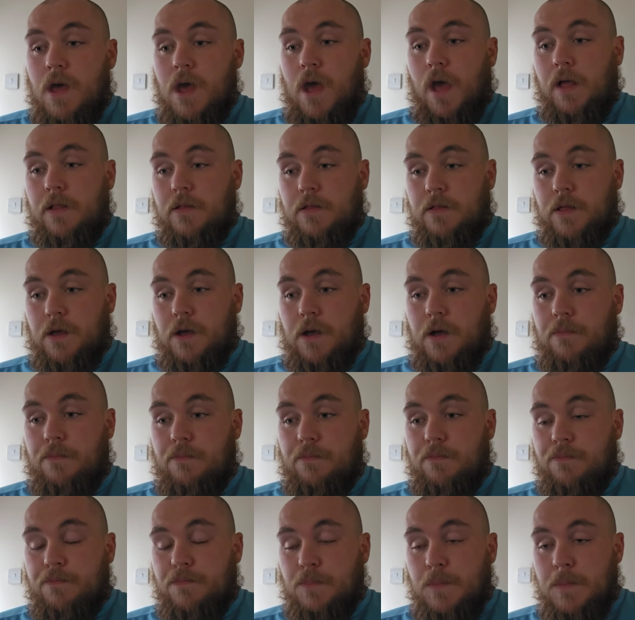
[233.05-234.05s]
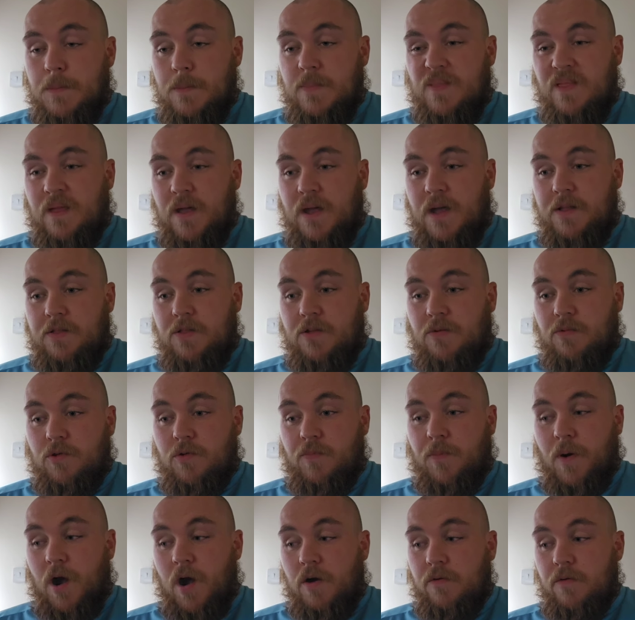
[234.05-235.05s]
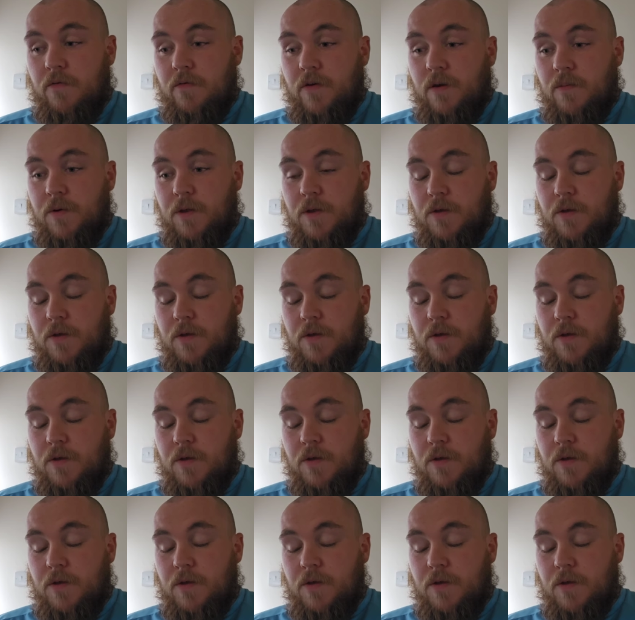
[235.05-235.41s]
some sparring with him.